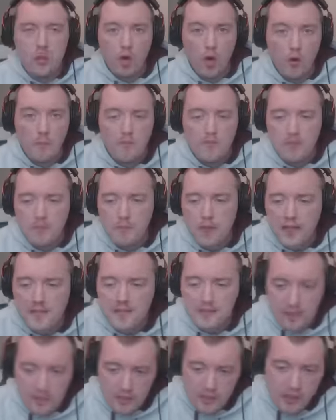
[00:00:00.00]
up. So
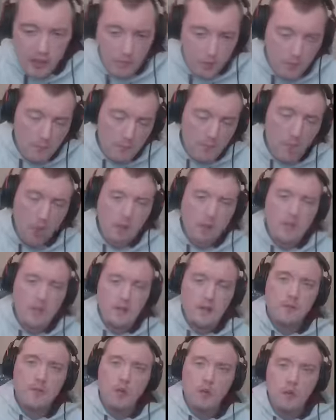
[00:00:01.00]
basically you are more
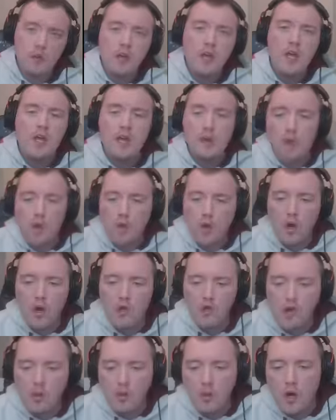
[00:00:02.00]
killable while
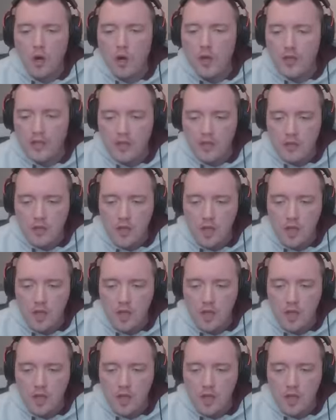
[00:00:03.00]
you are in